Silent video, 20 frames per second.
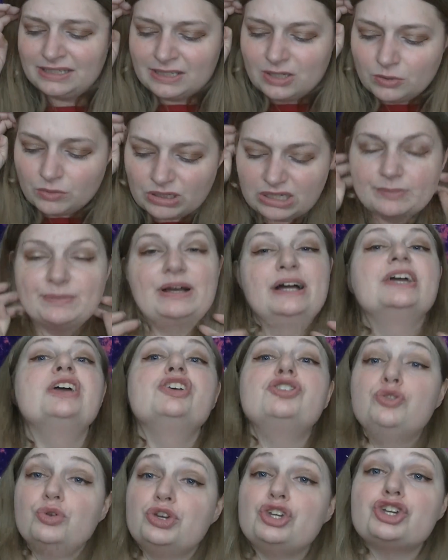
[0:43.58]
One of my
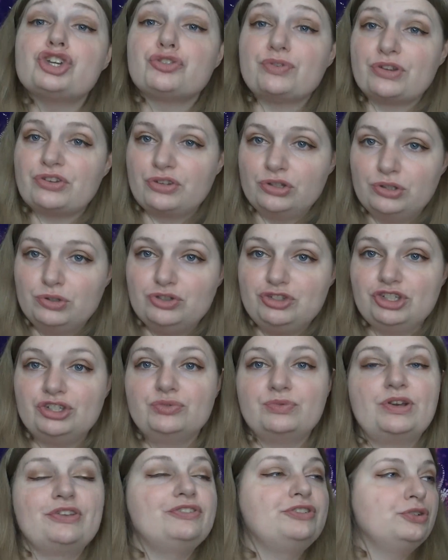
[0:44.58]
New Year's
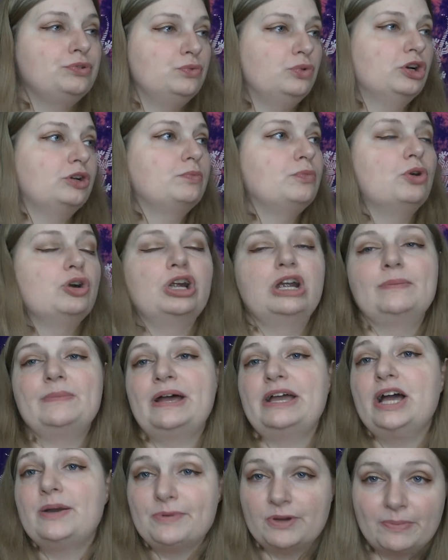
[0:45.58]
resolution was to work more on
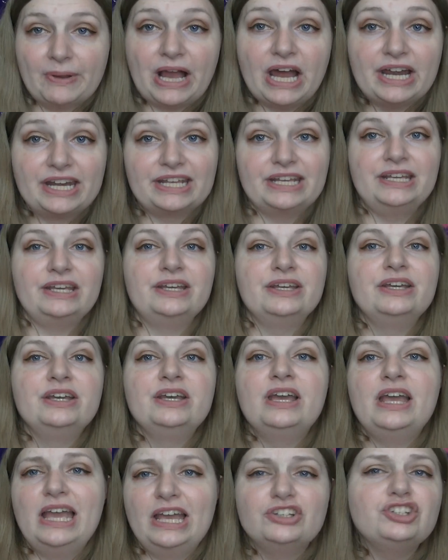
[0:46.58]
my upper body
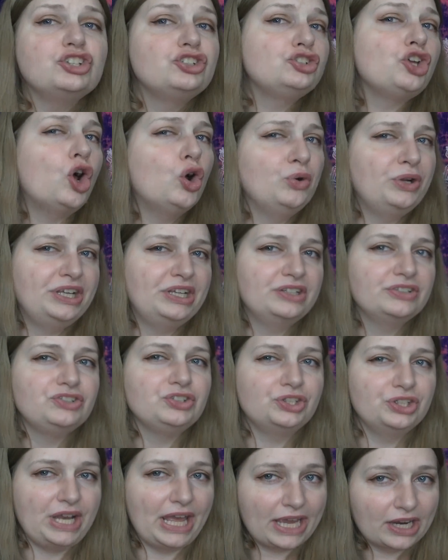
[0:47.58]
and just toning
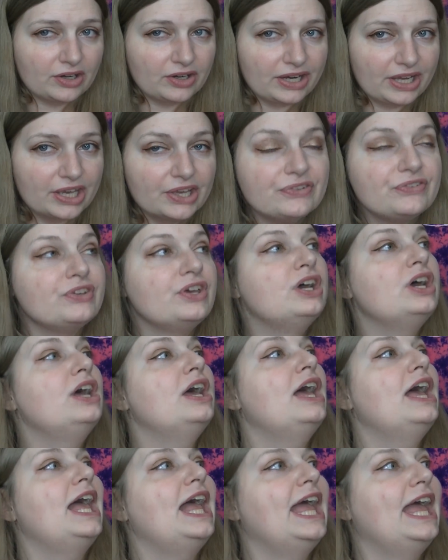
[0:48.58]
certain areas.
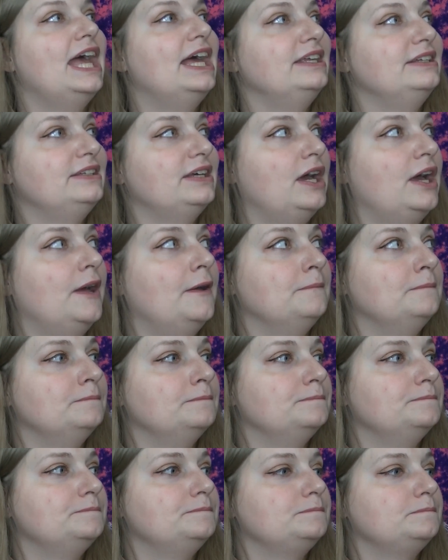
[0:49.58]
And
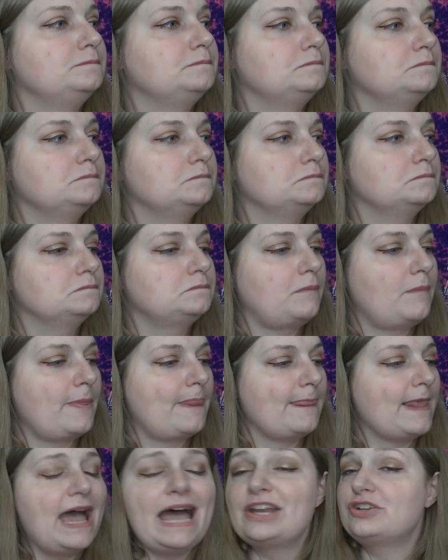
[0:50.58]
um,
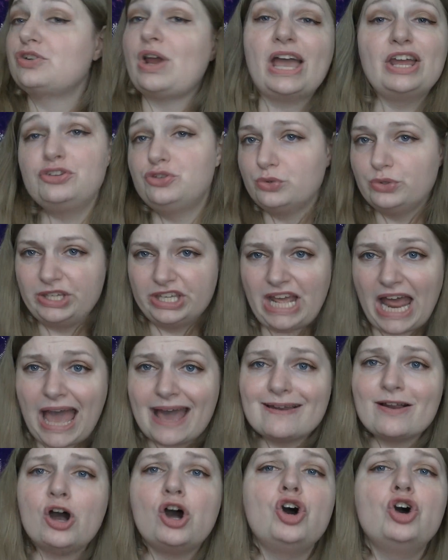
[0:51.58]
I tried doing it
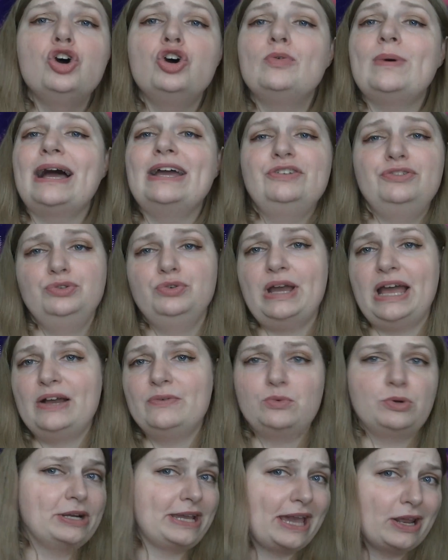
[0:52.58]
at home. I do
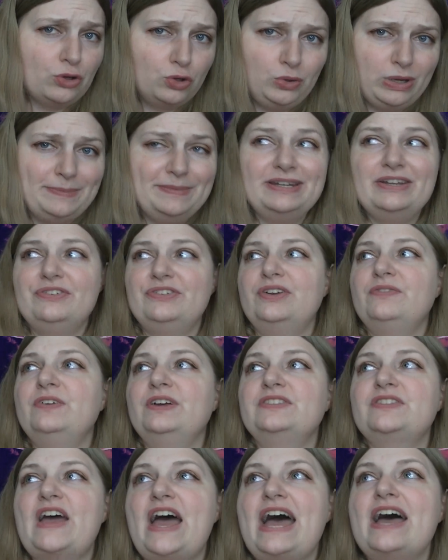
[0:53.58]
have workout equipment and stuff
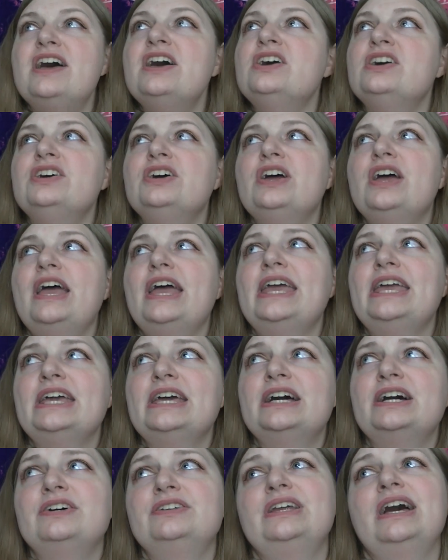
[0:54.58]
like that.
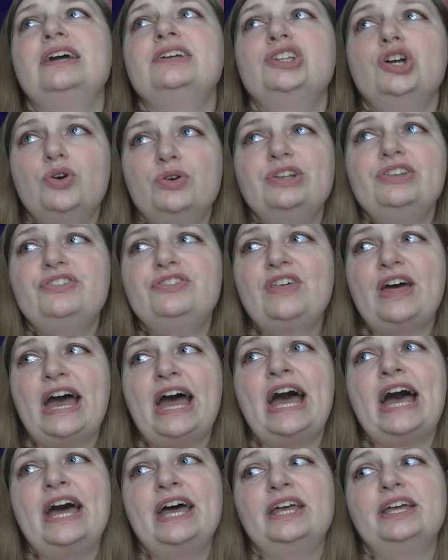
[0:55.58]
And I noticed
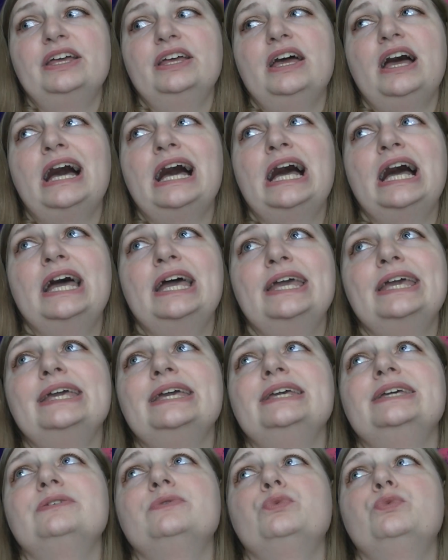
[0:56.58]
that
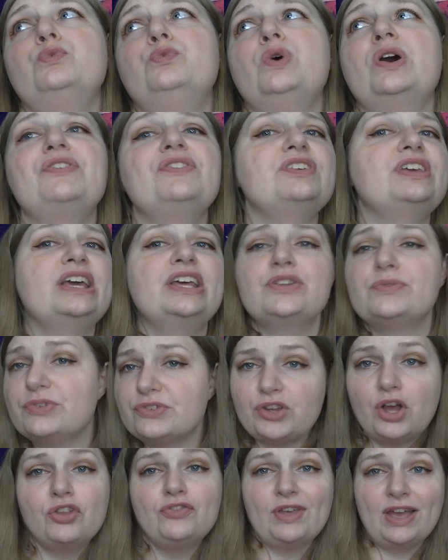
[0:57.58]
I wasn't getting the
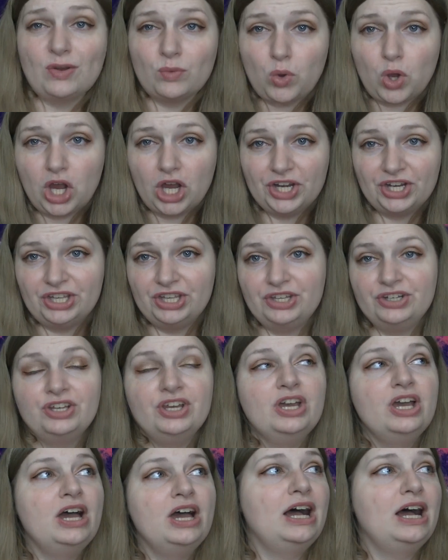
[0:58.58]
results I wanted.
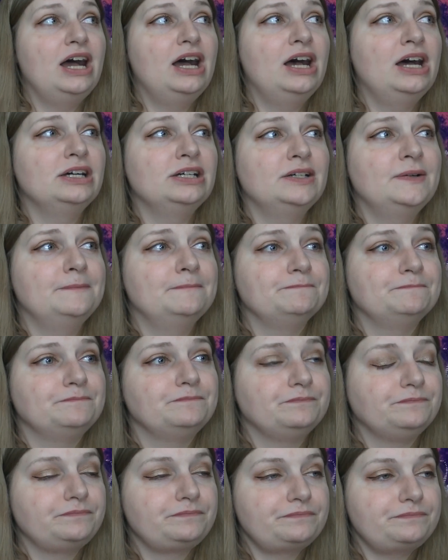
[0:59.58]
Um,
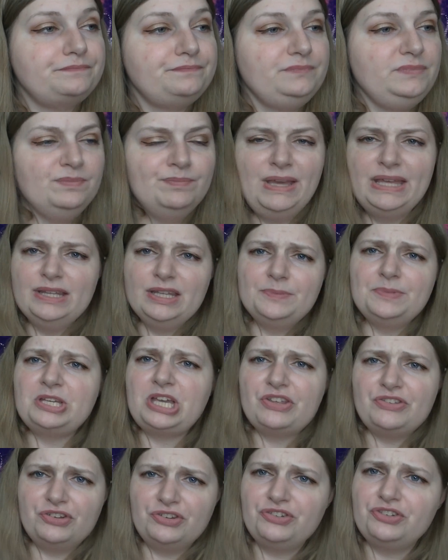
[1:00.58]
mainly
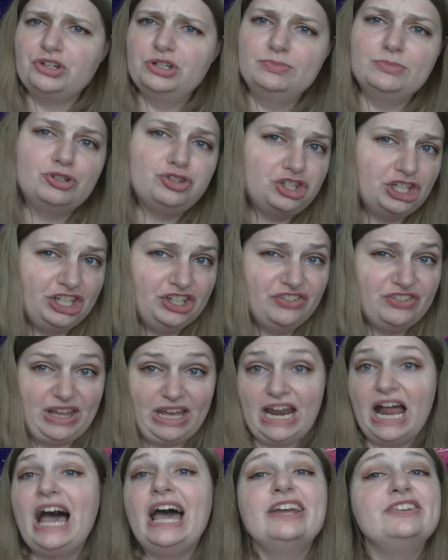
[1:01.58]
because there's certain machines
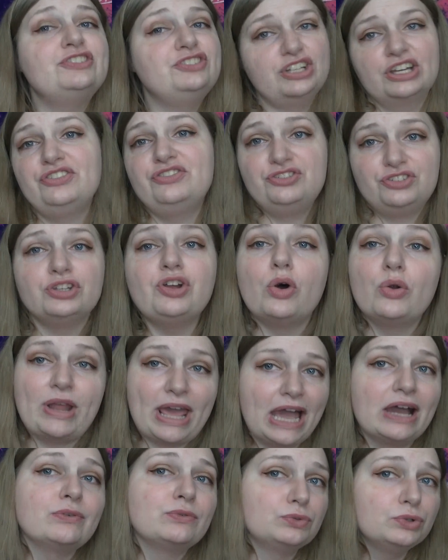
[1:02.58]
that I just don't
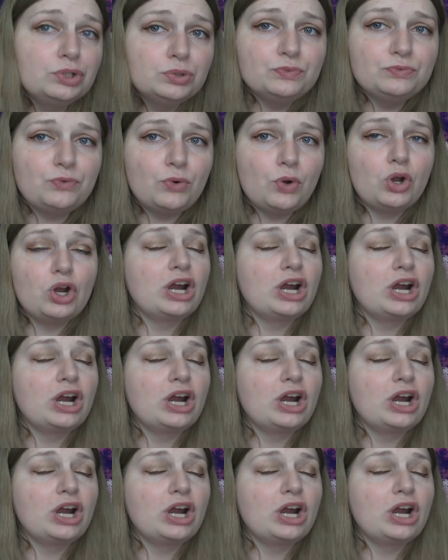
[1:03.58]
have room for.